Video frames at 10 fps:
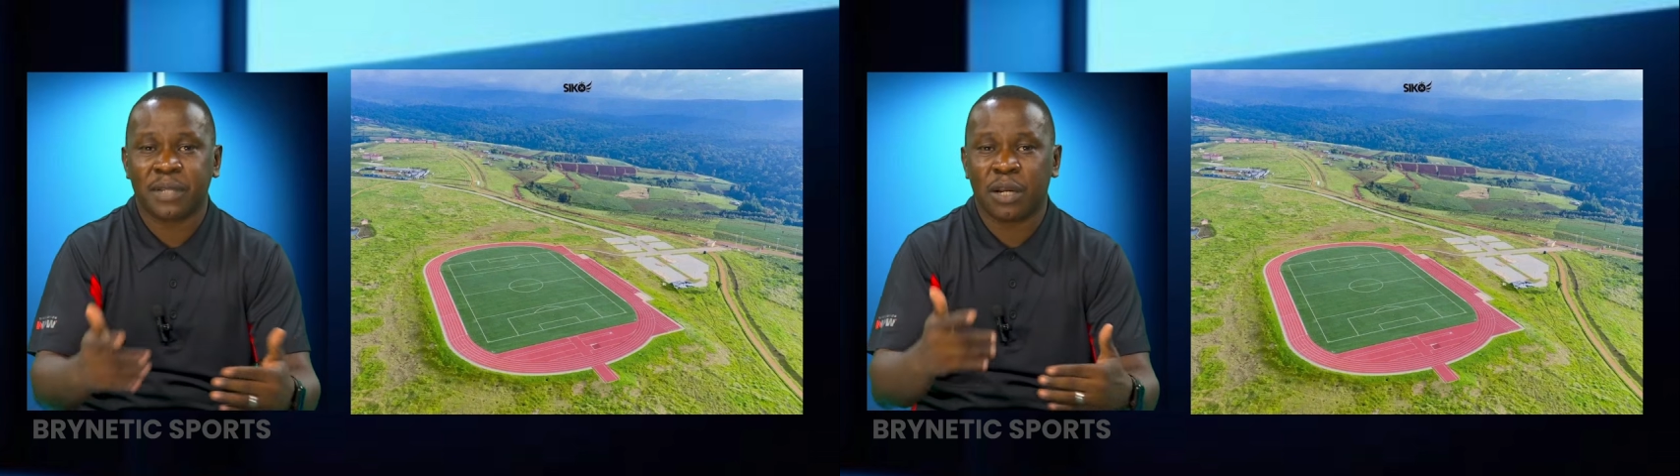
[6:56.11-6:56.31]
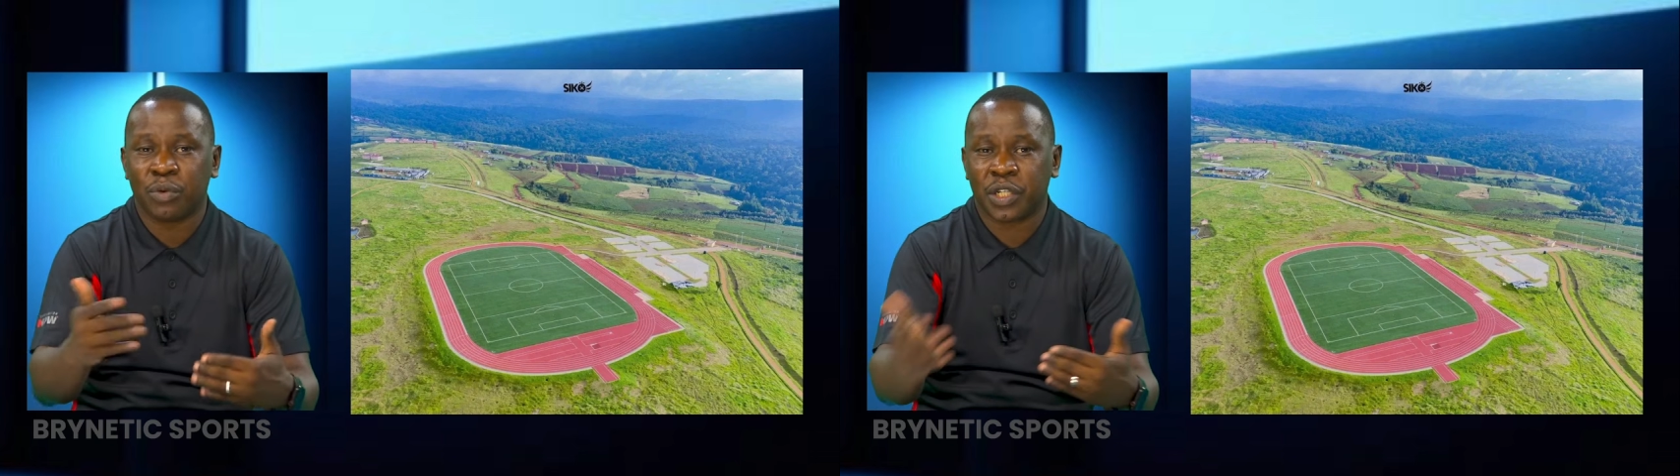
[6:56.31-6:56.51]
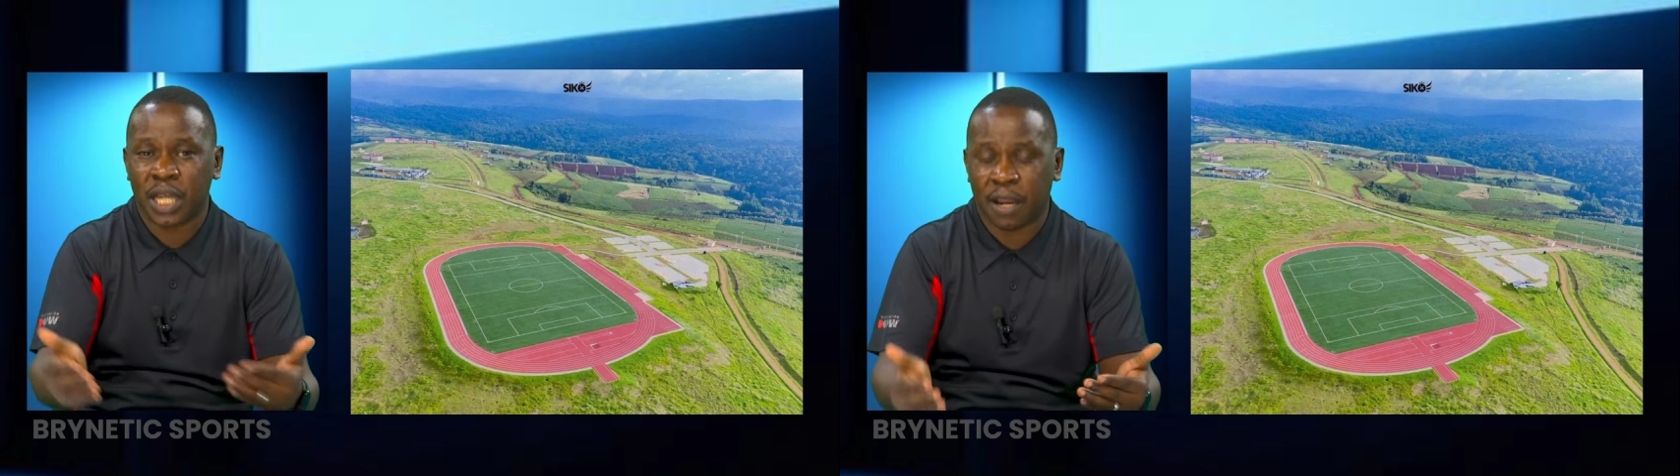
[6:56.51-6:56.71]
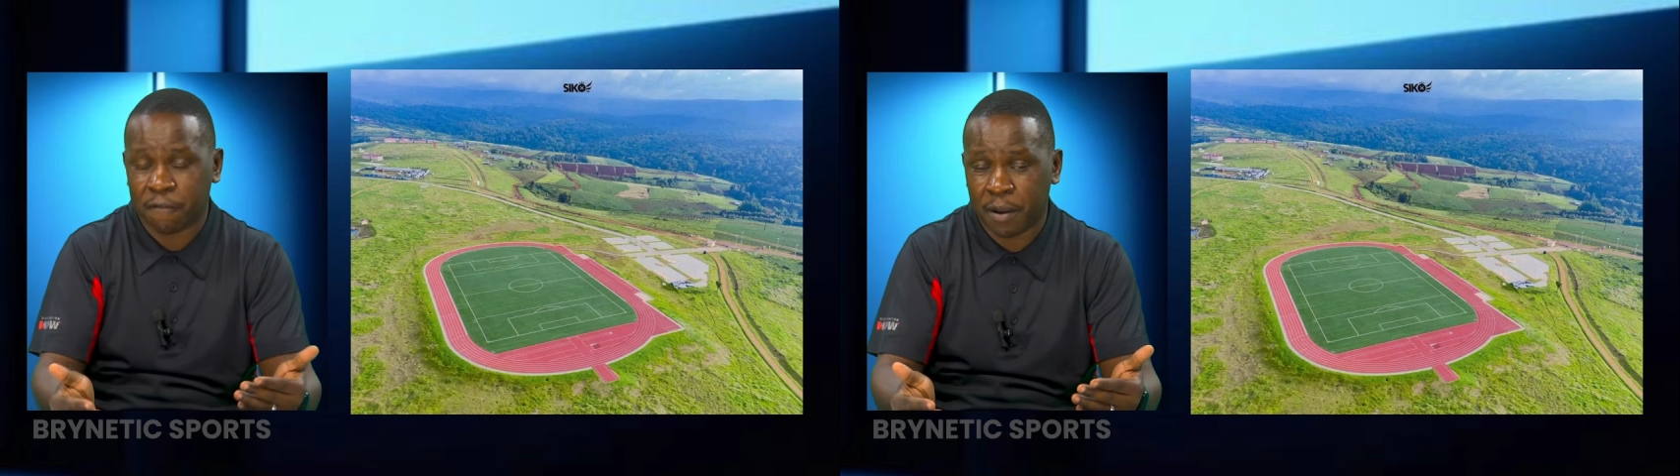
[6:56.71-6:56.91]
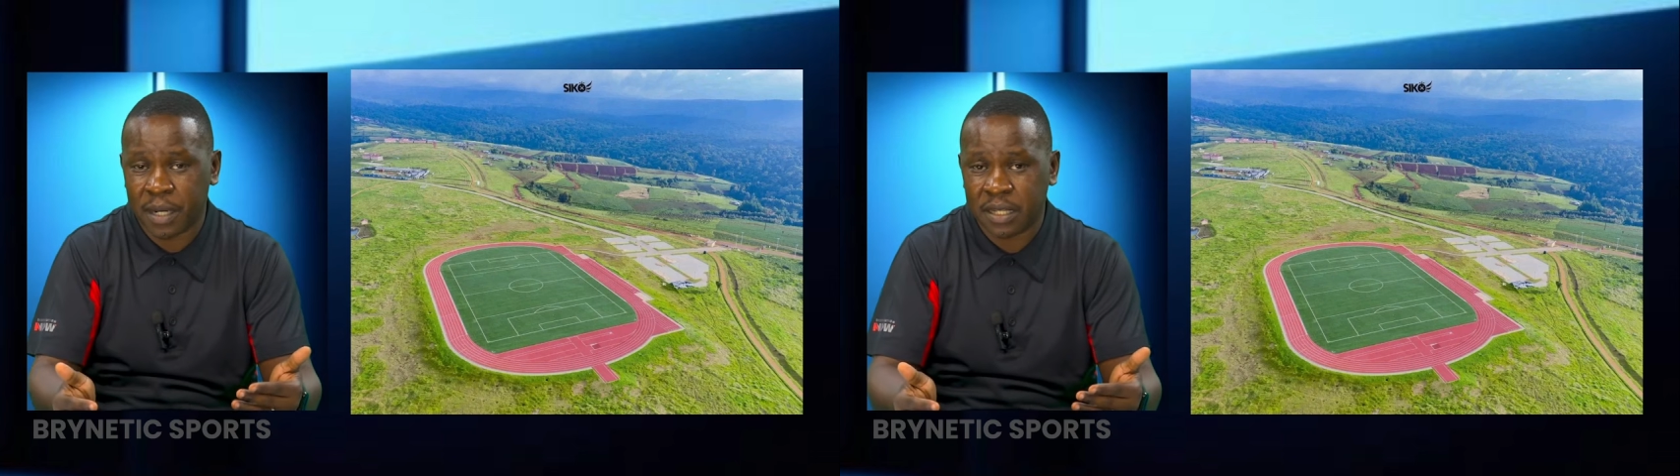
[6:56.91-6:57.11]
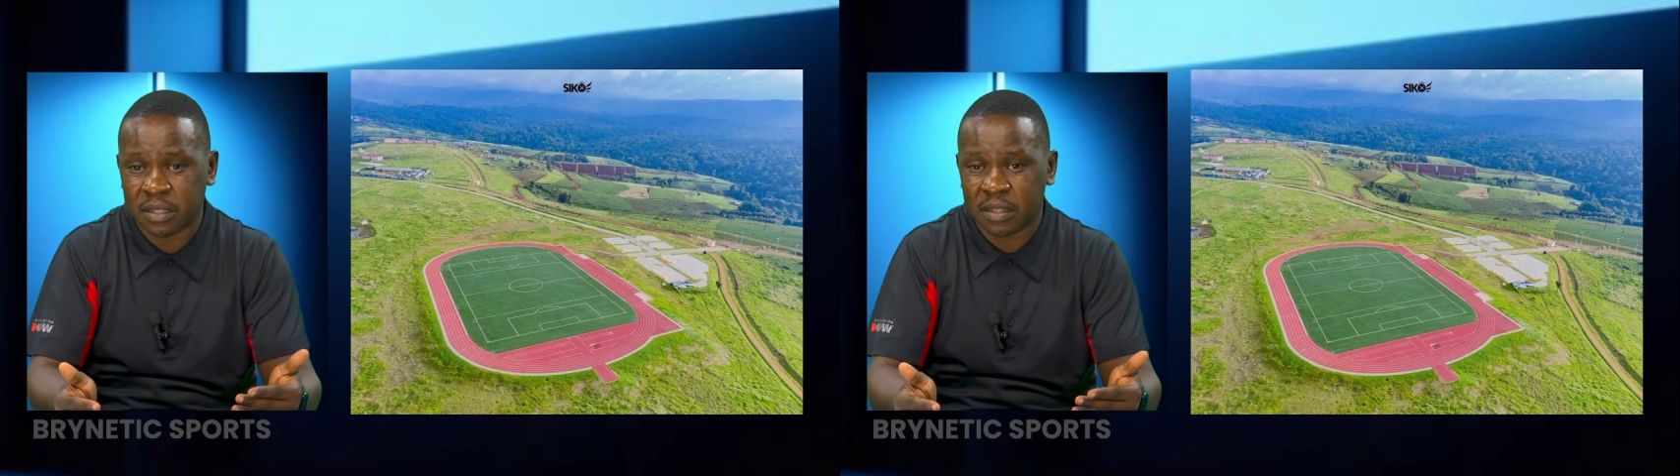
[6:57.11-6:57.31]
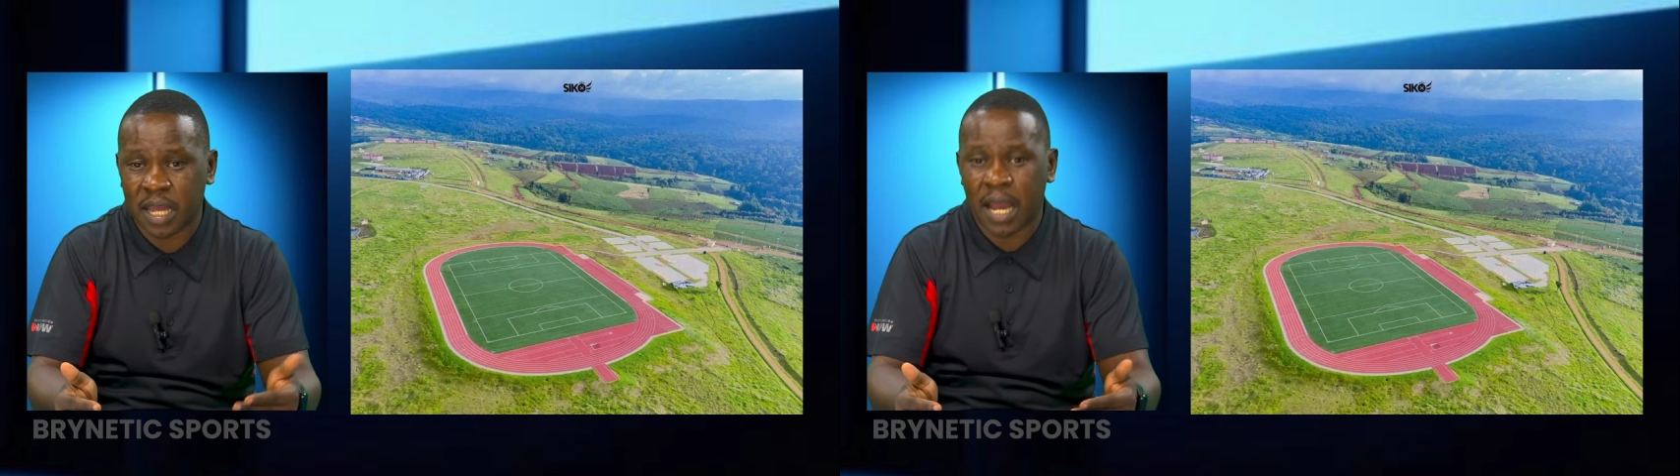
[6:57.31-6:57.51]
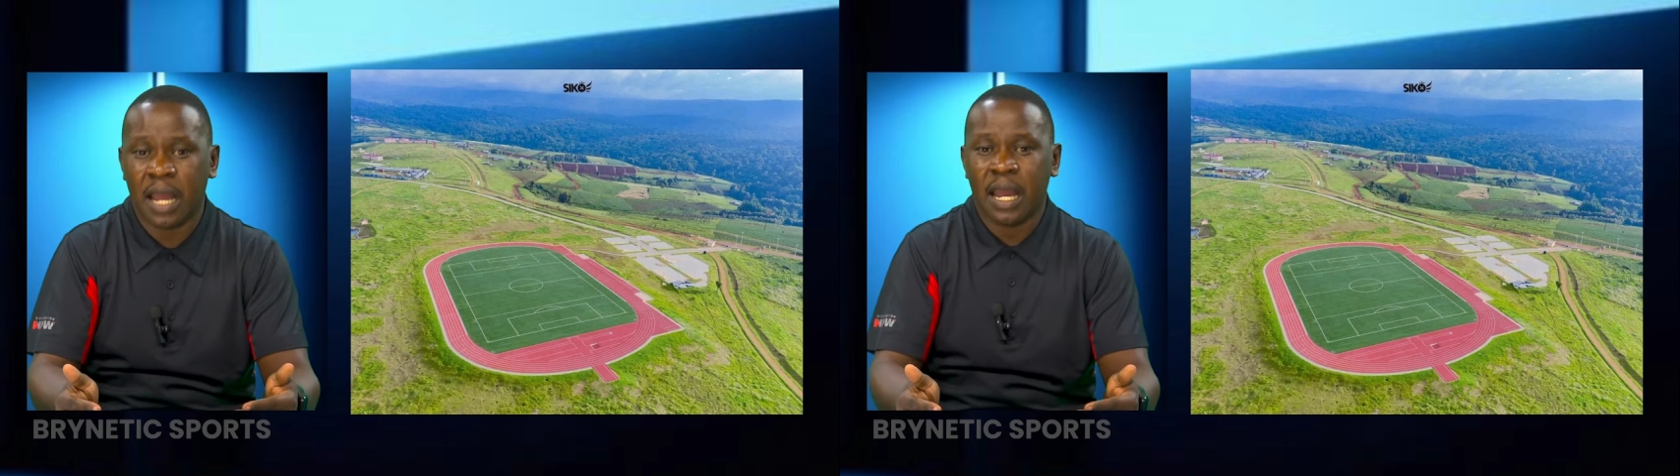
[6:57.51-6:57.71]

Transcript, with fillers: and we share families in there.